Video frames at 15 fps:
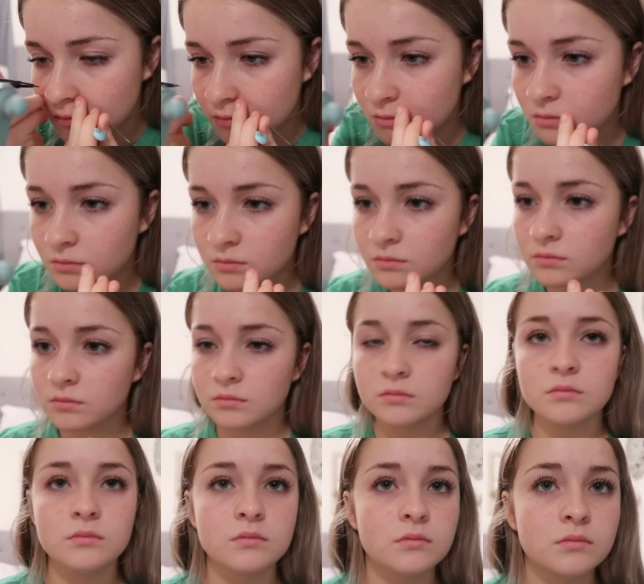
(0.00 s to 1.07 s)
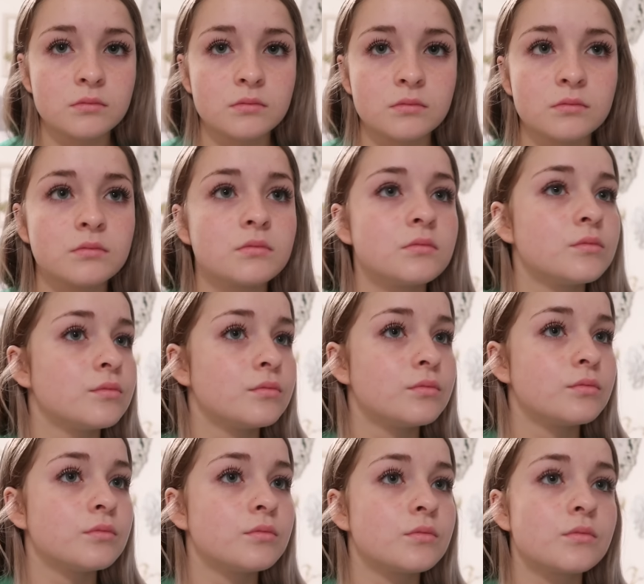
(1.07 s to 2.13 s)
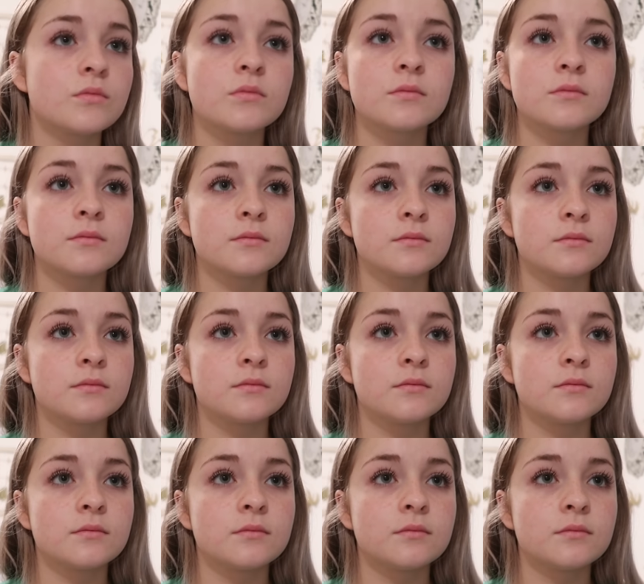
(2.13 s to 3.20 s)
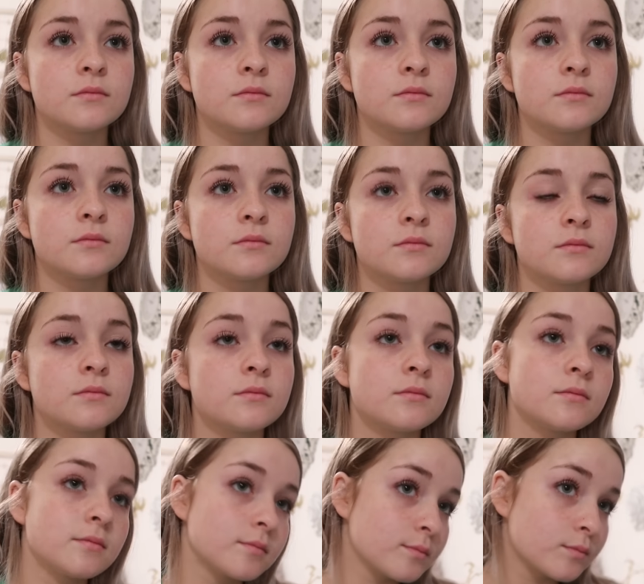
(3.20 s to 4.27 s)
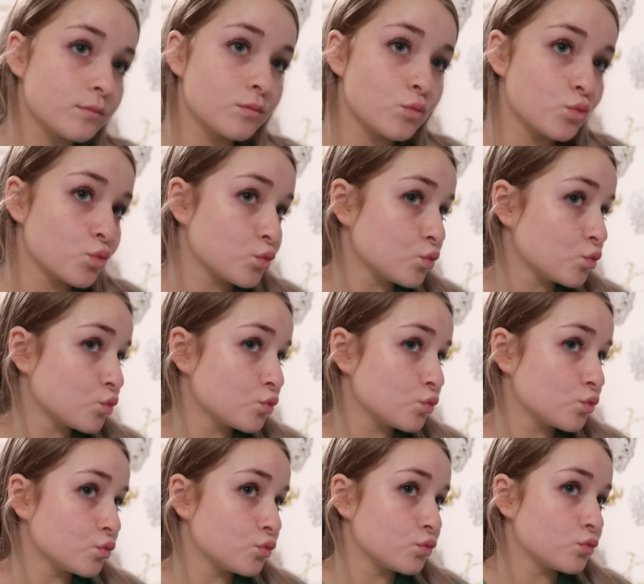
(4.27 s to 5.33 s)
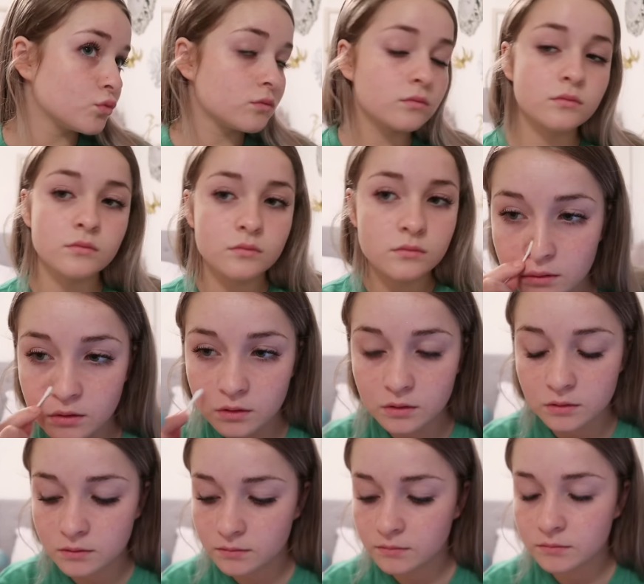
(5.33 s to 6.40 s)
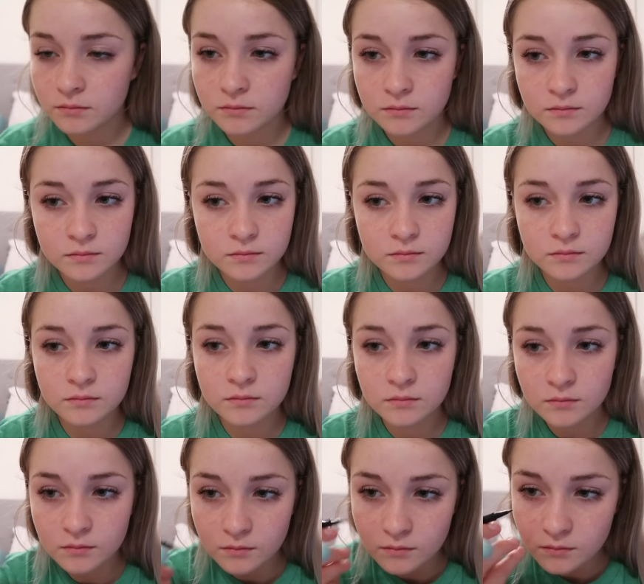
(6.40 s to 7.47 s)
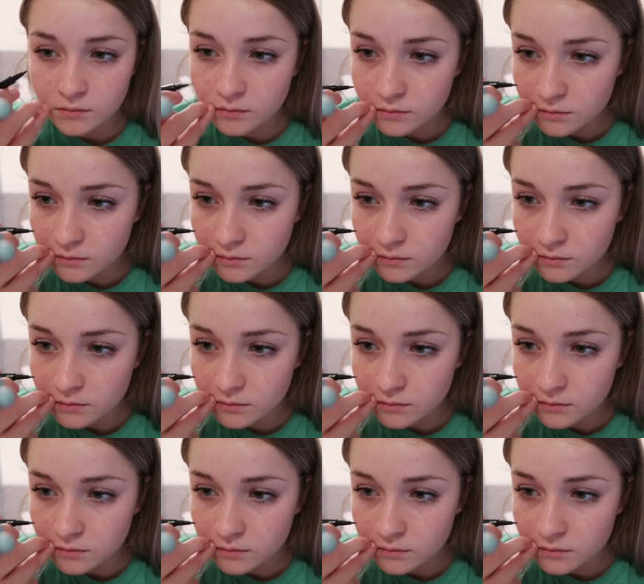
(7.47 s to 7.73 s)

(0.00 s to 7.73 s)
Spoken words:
Nobody speaks.